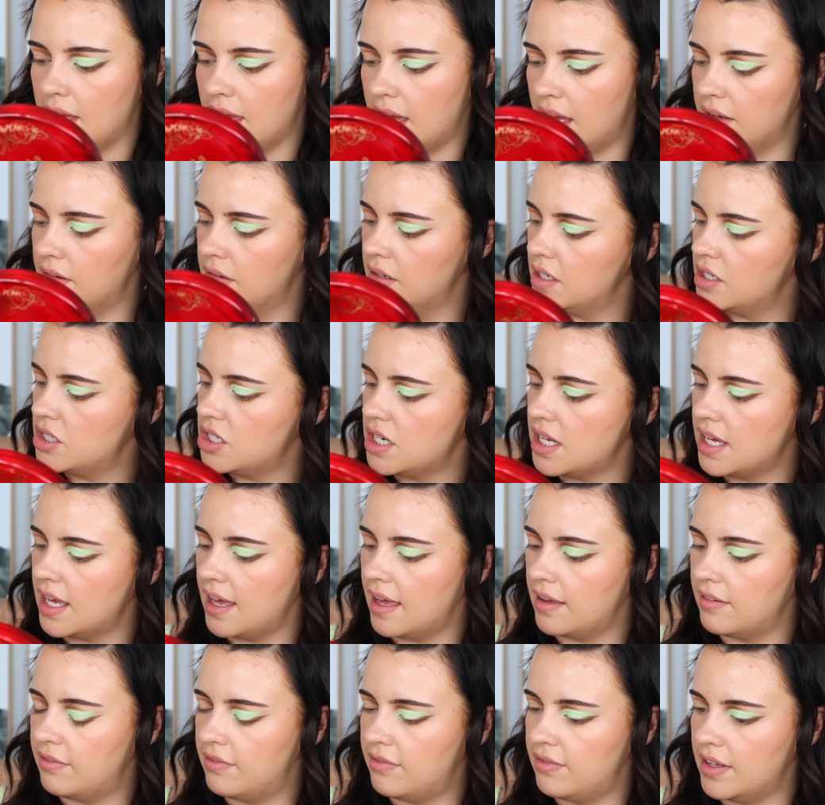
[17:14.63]
How did she
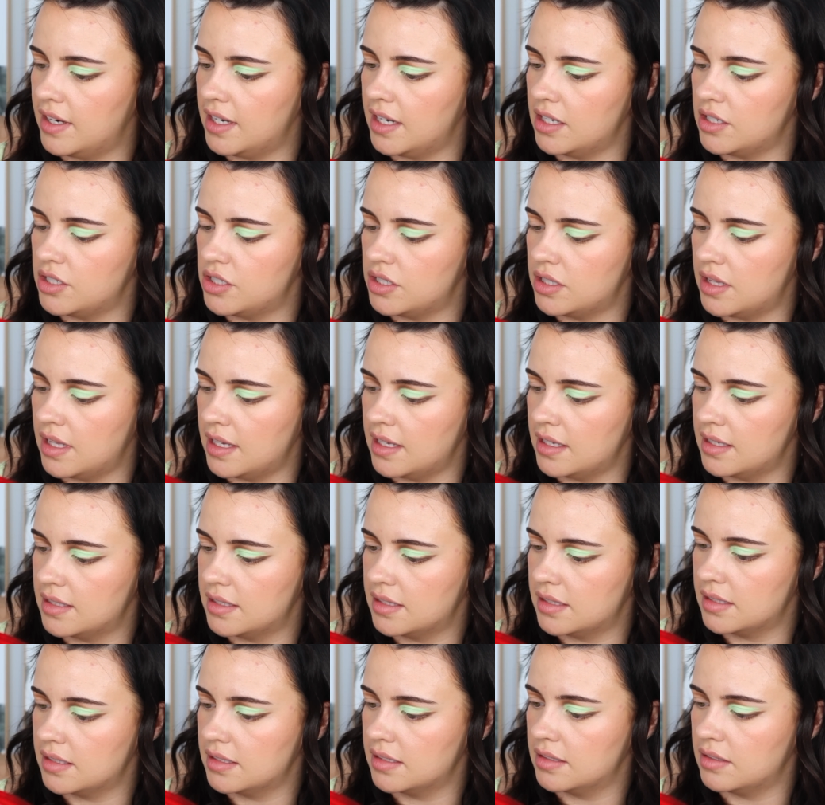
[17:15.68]
finish
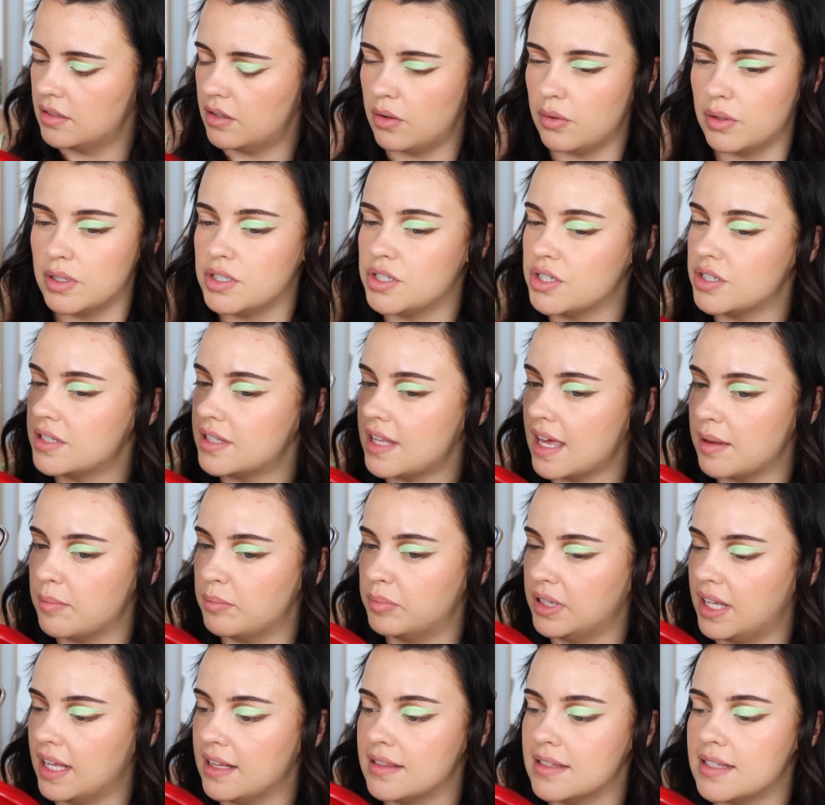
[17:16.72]
this? Oh, it just like
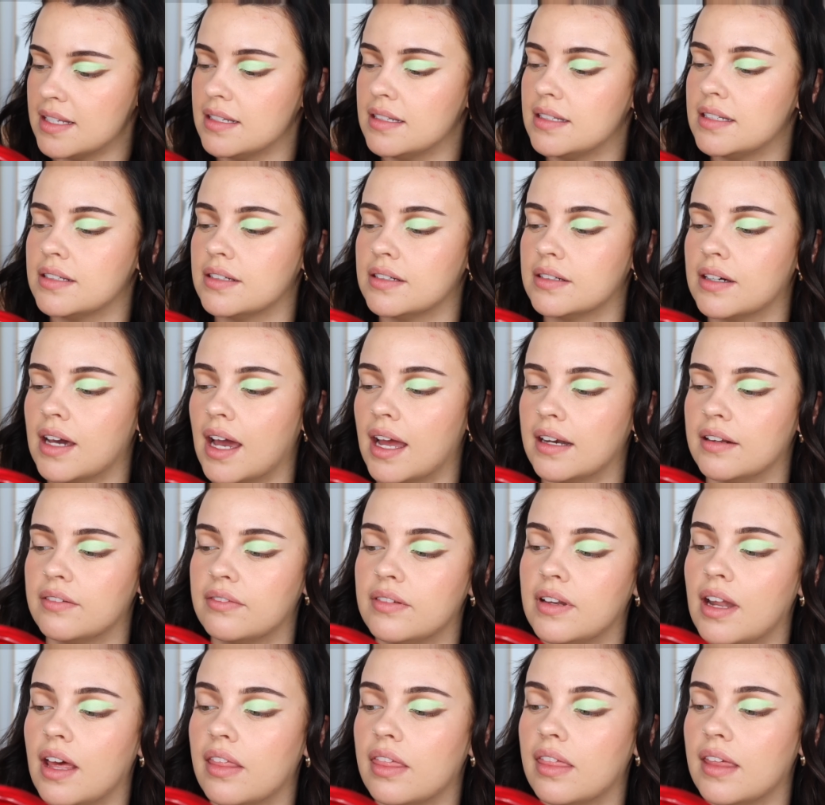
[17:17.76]
blends into kind
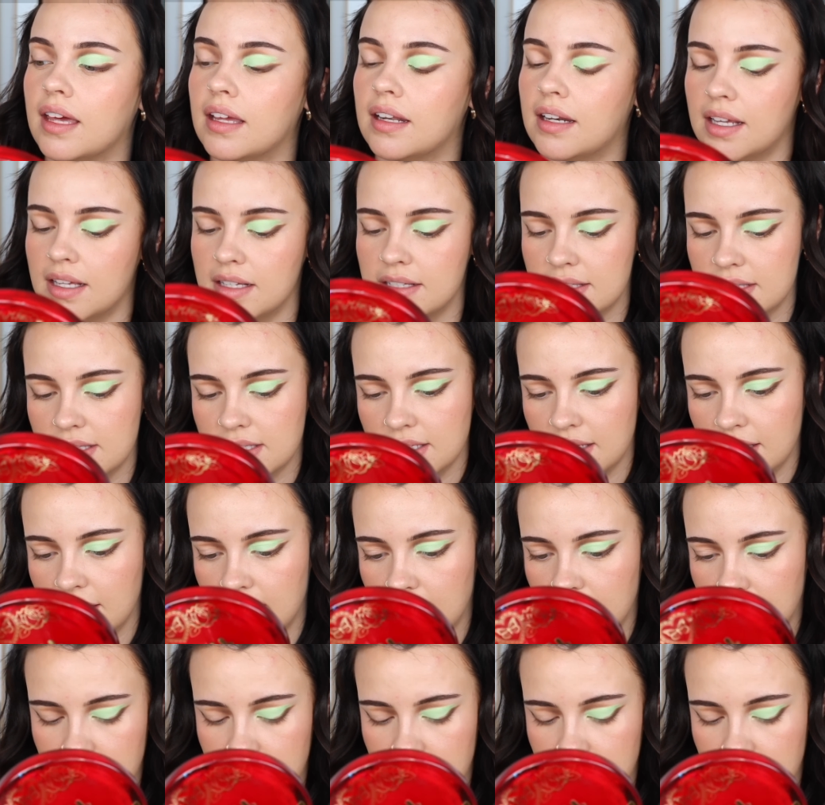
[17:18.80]
of nothingness.